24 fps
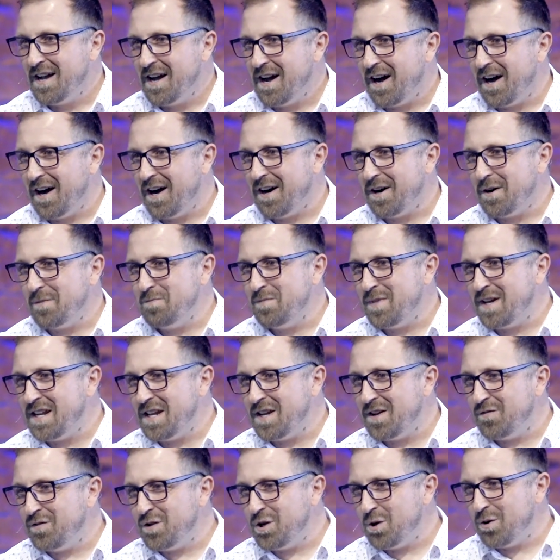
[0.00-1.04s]
Many
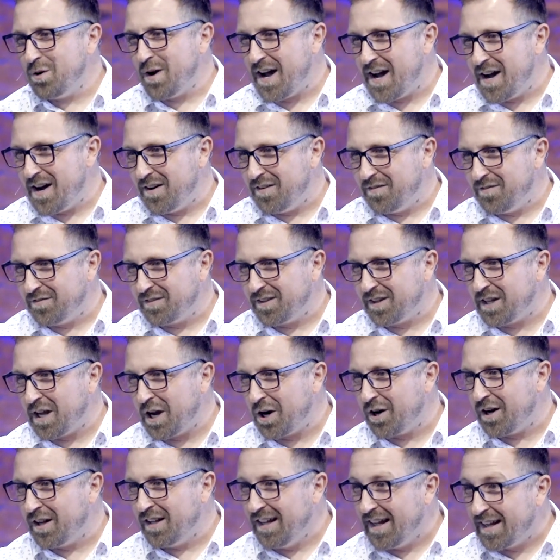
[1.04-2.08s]
of you have
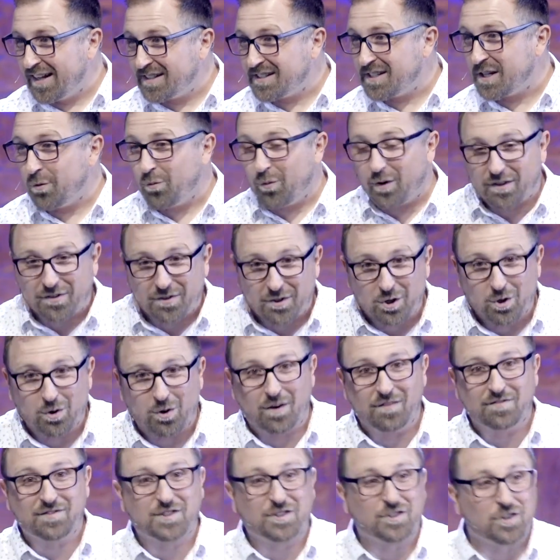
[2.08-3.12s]
carry a legacy with you
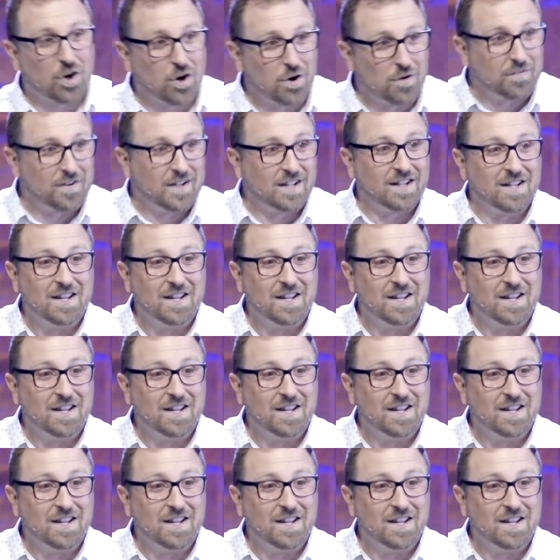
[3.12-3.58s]
of serving